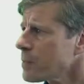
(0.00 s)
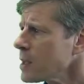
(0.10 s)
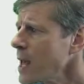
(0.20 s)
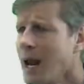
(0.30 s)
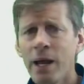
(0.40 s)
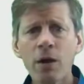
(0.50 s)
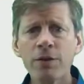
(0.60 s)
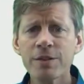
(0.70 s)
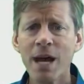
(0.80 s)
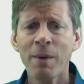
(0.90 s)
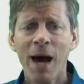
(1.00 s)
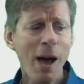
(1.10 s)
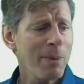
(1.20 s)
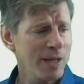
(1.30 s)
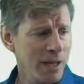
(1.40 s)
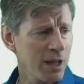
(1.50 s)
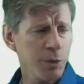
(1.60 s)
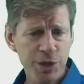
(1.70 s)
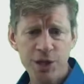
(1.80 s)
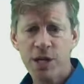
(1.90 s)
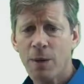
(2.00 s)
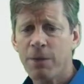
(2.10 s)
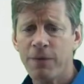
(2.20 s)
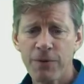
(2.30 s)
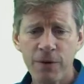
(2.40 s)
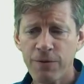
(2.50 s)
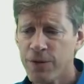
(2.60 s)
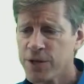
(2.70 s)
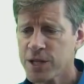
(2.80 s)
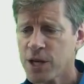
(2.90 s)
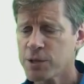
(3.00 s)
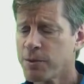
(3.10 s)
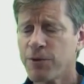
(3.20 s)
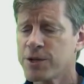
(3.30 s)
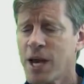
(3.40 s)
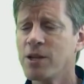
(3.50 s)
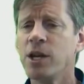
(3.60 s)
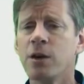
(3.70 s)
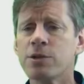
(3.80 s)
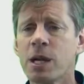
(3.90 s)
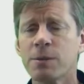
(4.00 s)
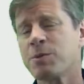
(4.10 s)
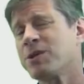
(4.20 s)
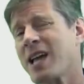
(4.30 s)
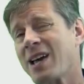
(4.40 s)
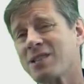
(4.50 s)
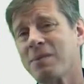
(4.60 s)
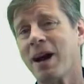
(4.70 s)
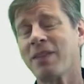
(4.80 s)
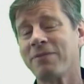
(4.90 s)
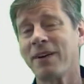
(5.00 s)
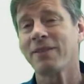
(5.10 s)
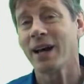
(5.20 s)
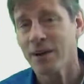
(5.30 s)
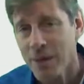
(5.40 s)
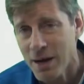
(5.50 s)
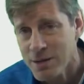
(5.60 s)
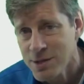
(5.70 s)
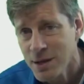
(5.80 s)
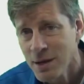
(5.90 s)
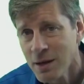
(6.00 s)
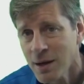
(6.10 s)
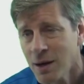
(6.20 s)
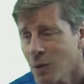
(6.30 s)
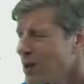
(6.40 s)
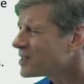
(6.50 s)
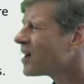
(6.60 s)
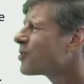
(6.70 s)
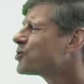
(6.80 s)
And I hear all the time, I've been dealing with this company for this customer for 10 years, and I'm supposed to ask them how they found out about us? Well, no,